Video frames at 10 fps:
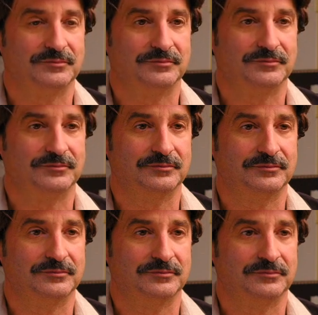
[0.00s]

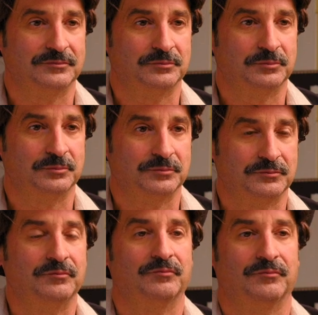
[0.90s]

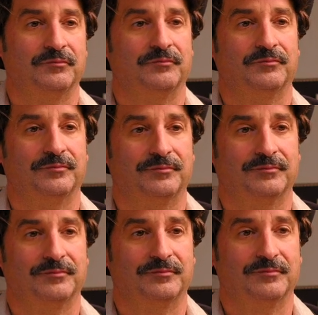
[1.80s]

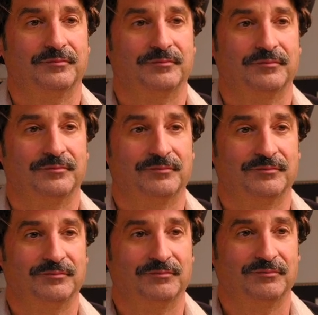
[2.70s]

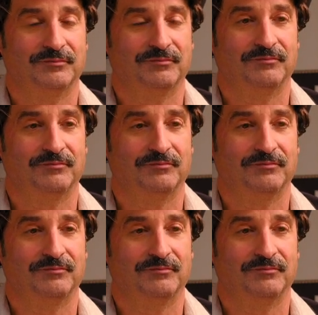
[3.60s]
(silent)